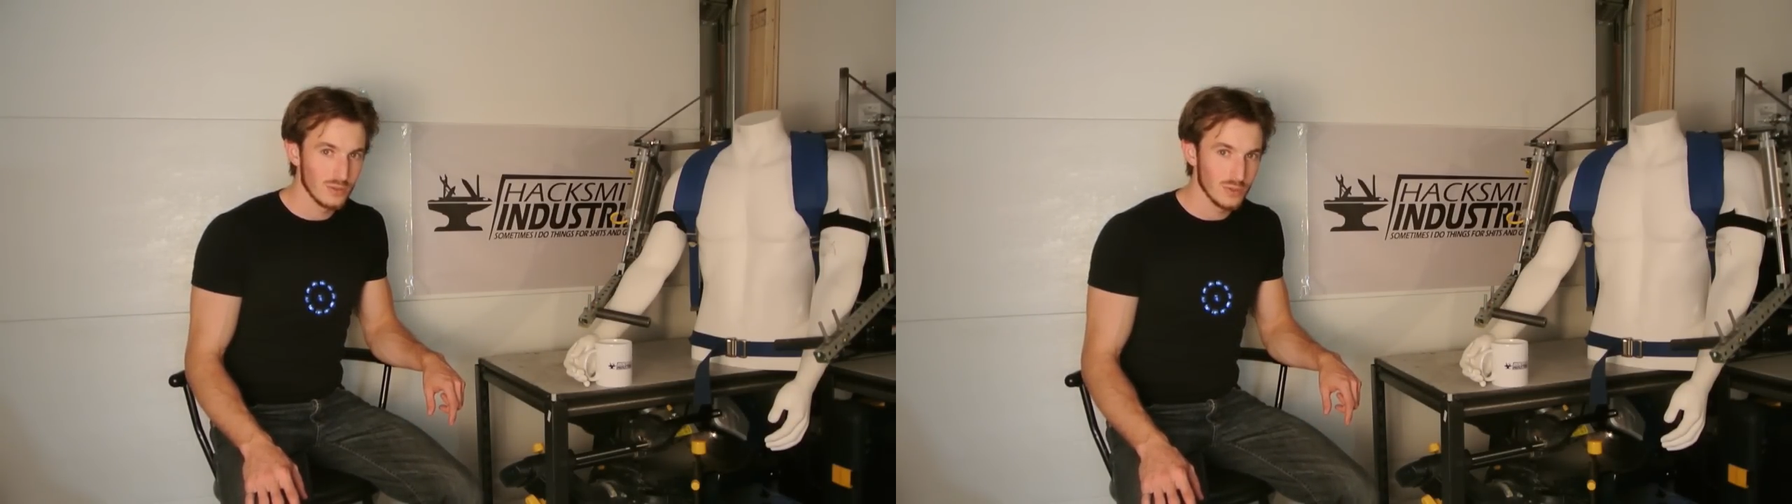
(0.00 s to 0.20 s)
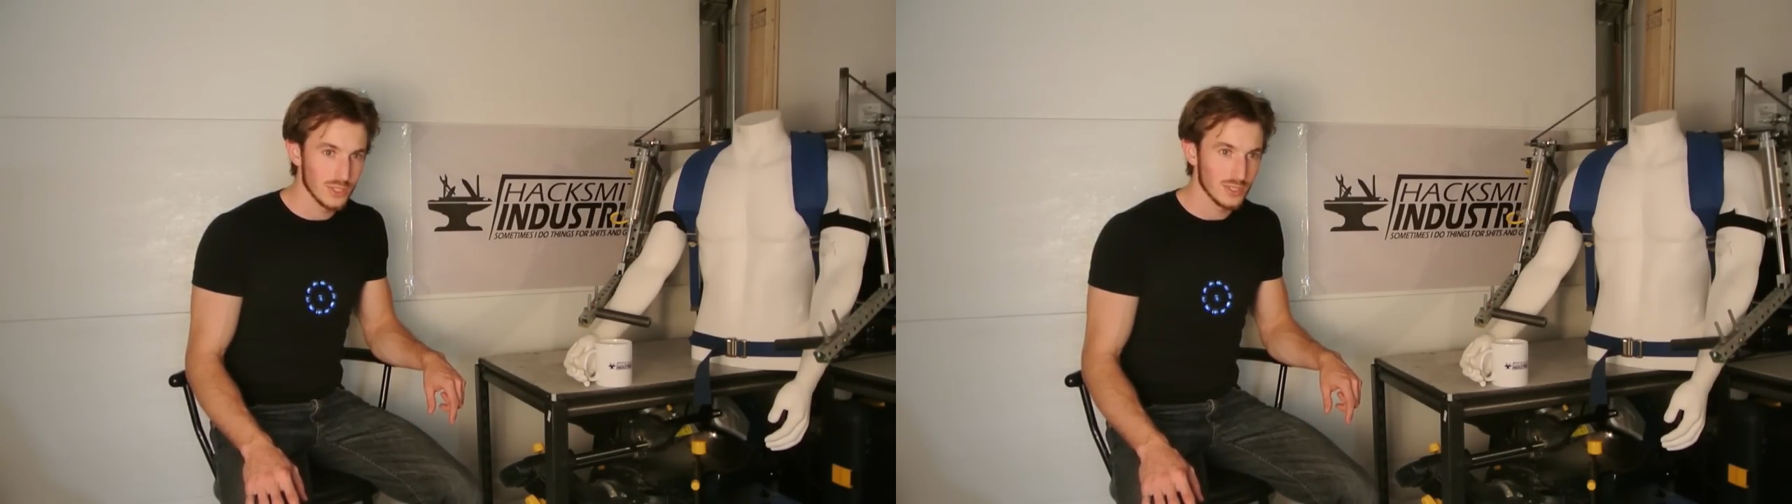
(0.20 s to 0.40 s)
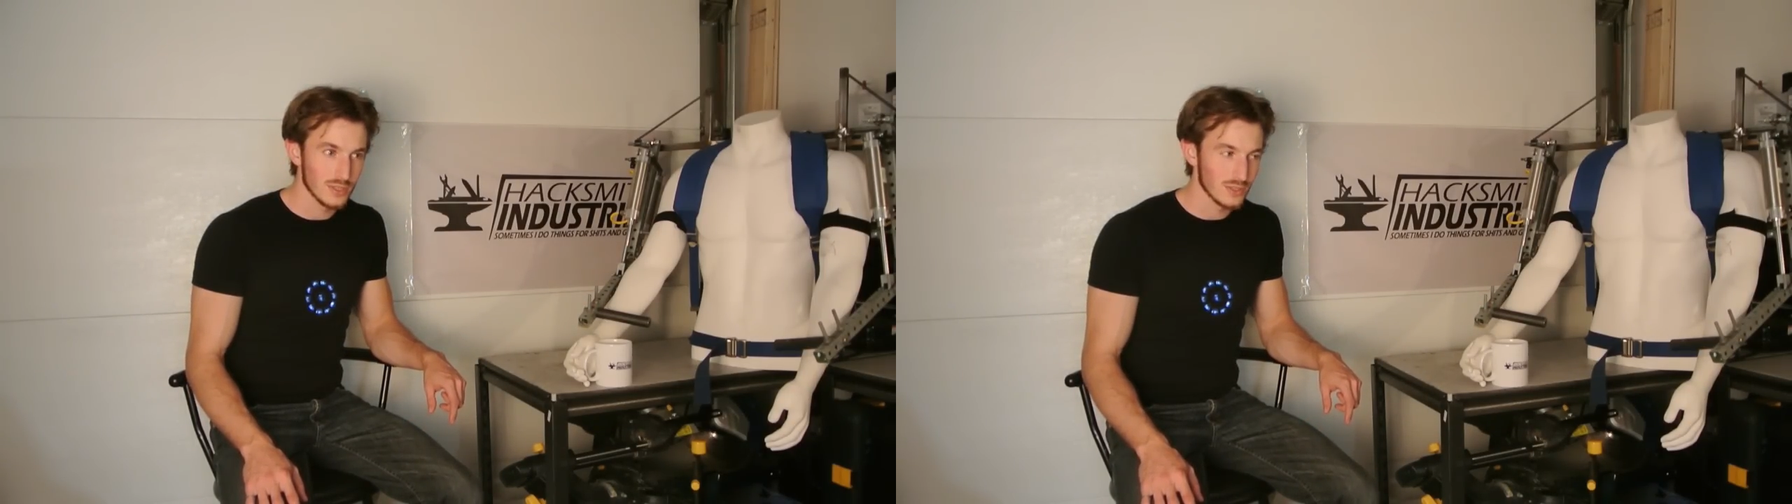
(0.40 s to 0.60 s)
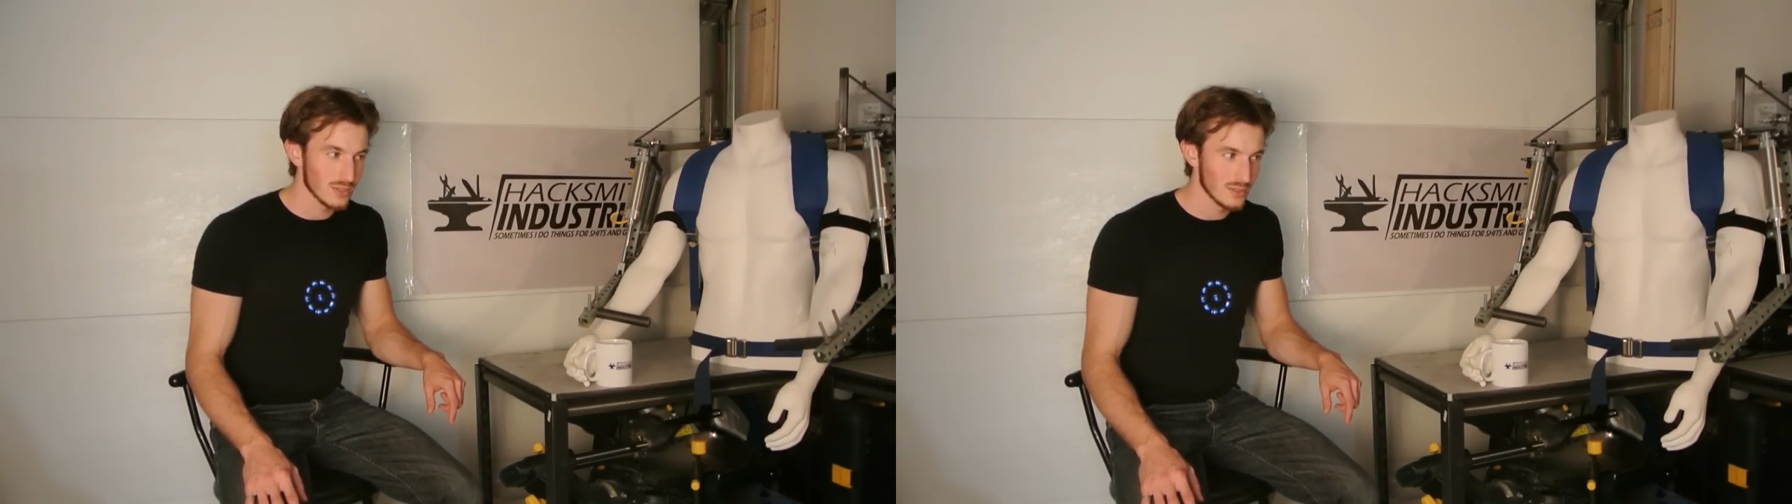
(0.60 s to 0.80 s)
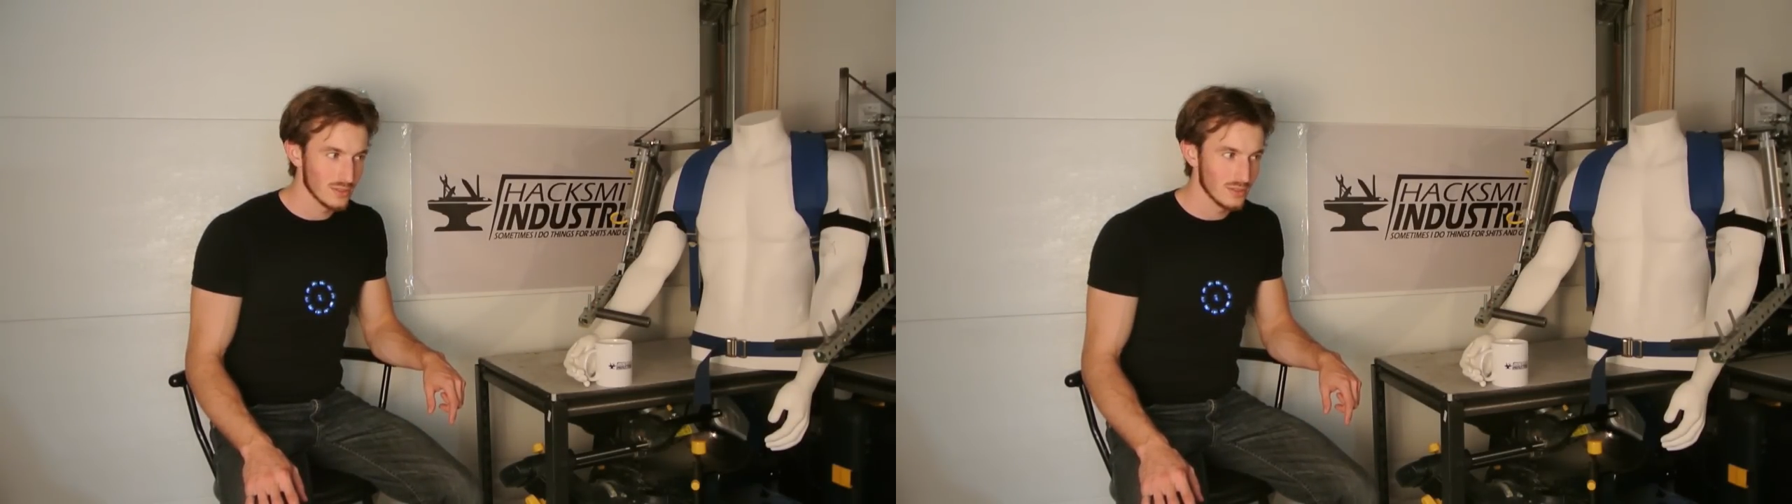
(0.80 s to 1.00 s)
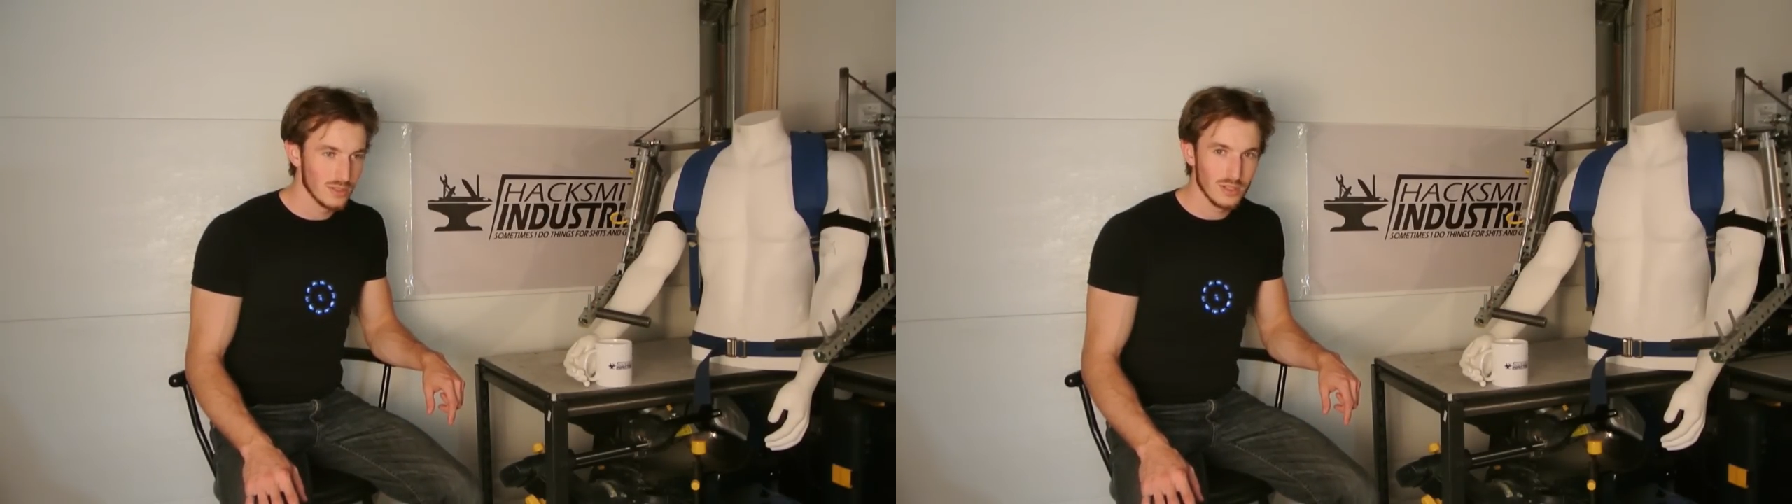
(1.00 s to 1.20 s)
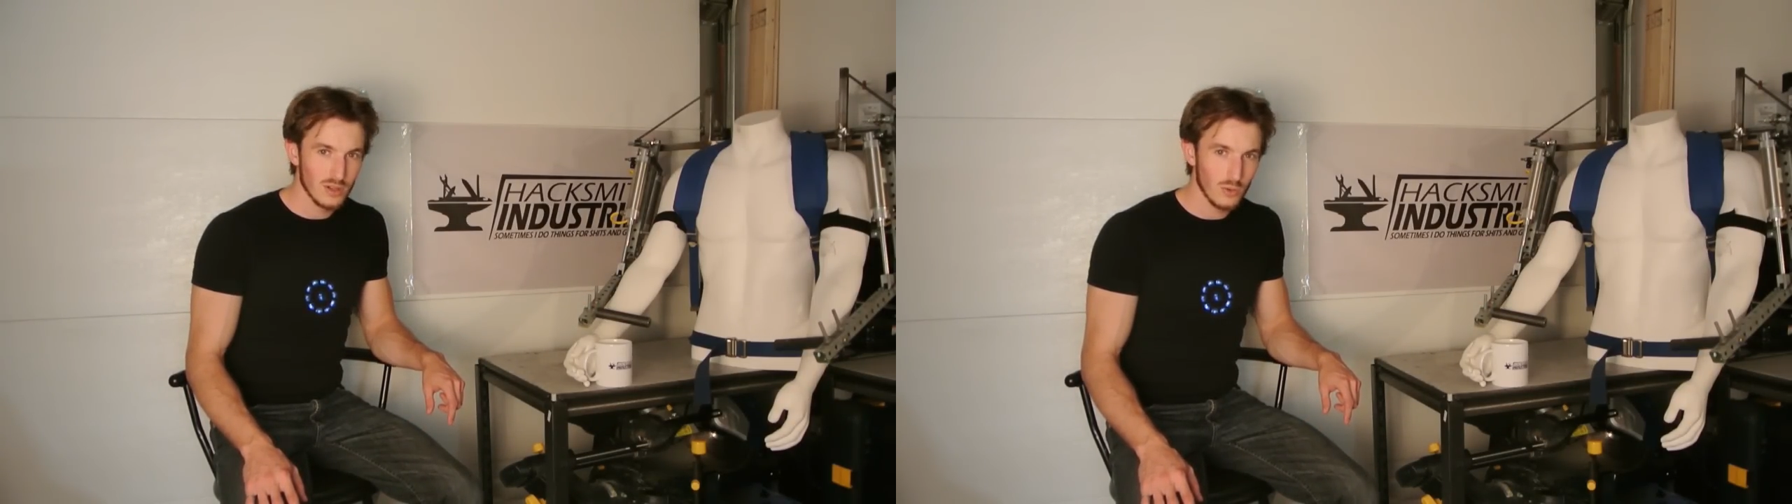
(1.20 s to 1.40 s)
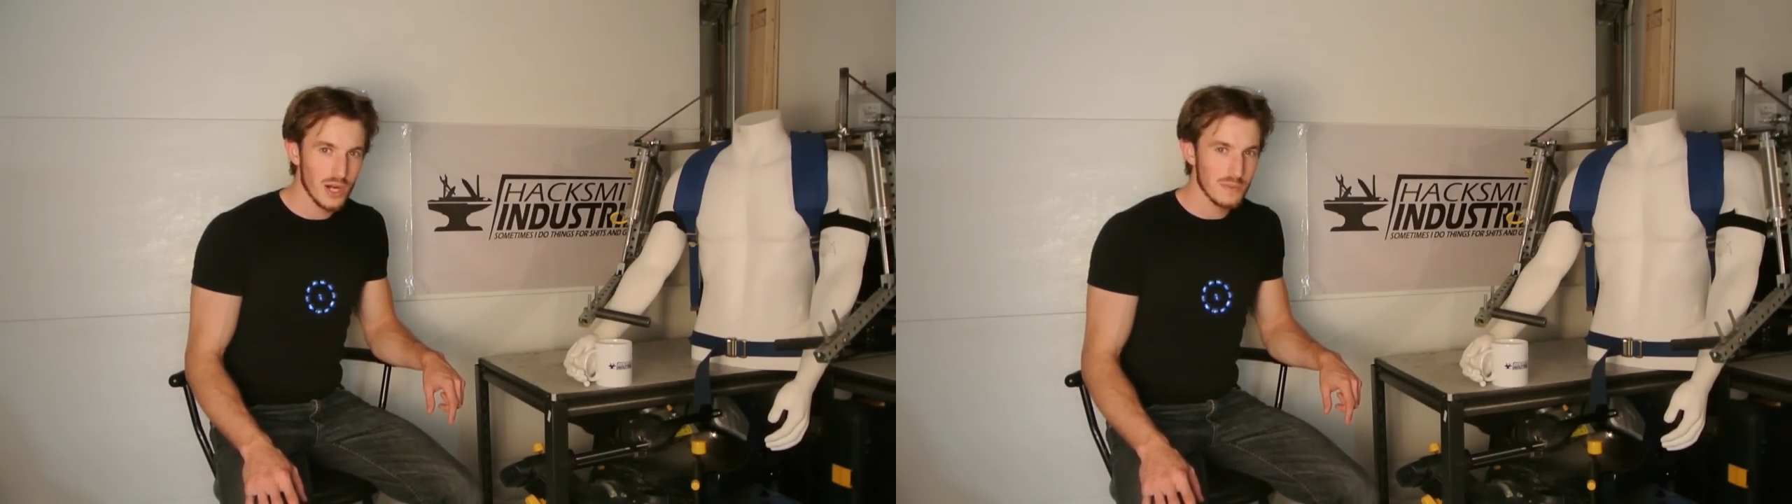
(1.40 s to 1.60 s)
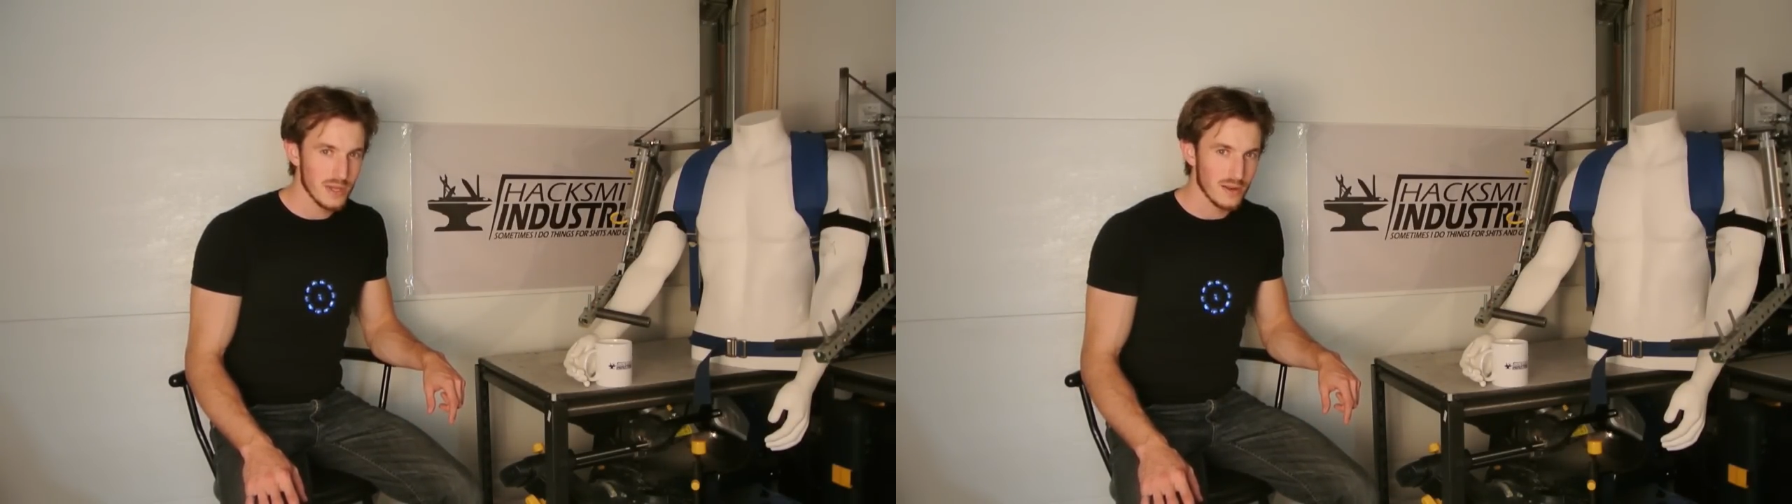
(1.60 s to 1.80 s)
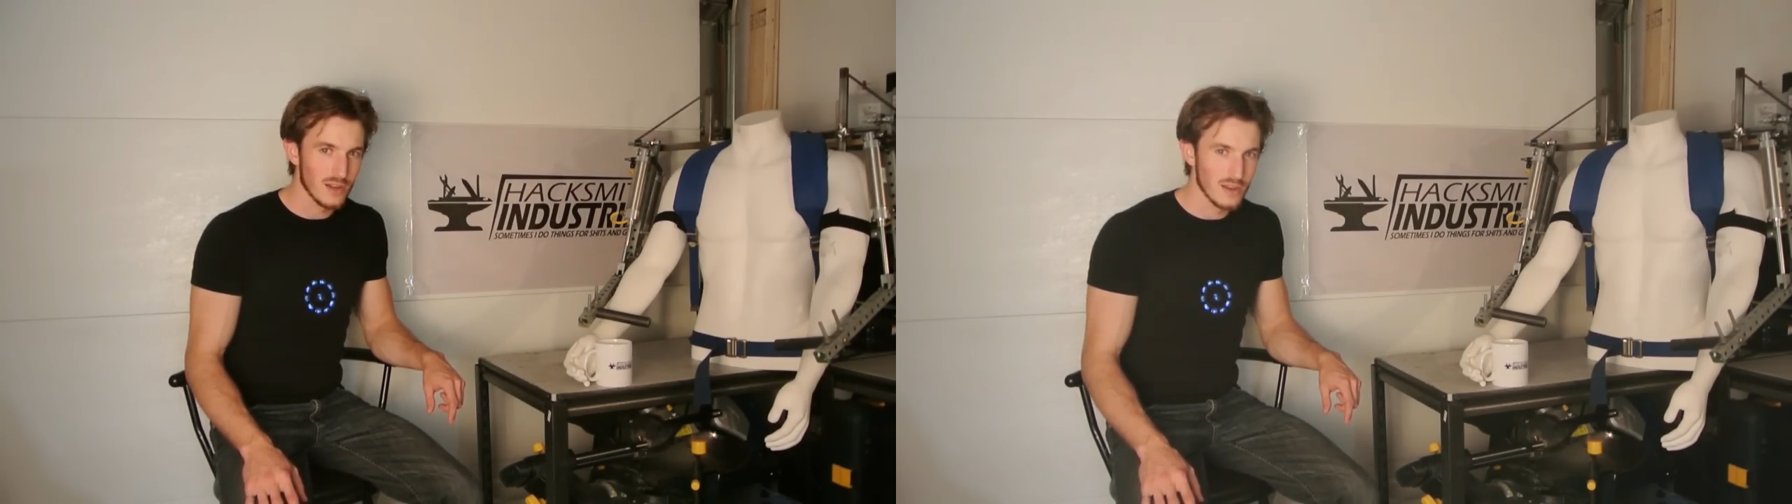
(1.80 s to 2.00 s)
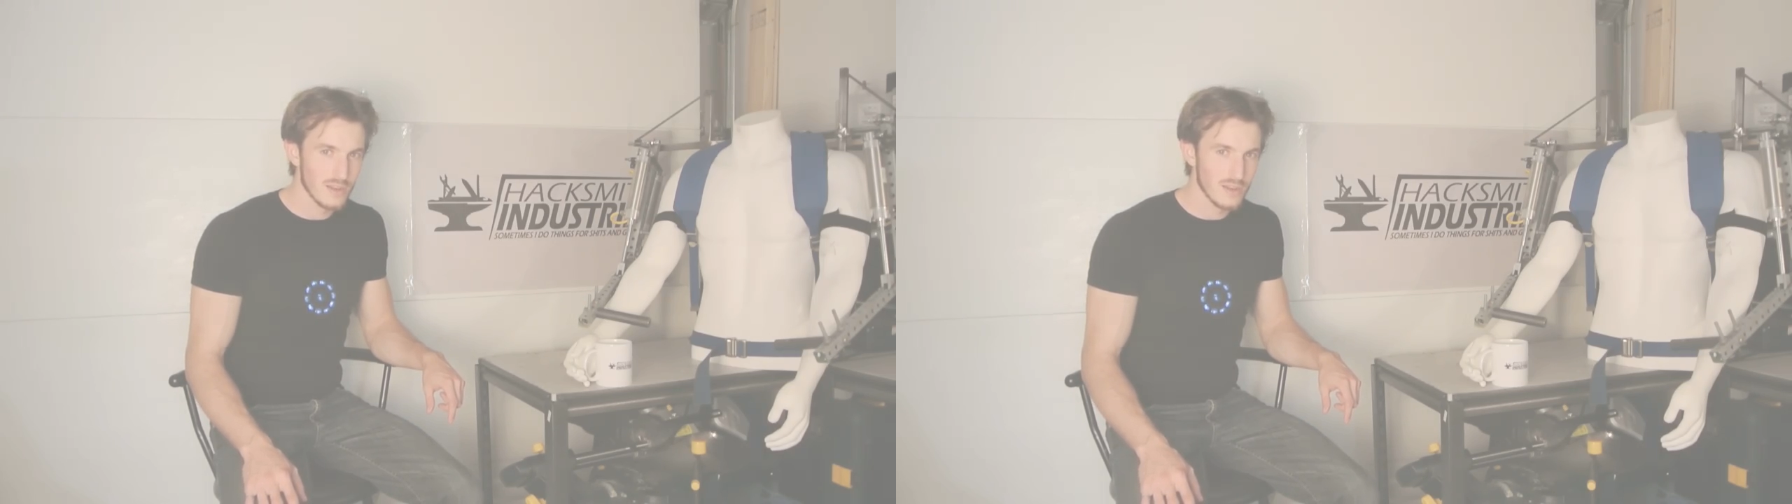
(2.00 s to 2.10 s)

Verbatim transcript: which is quite a bit.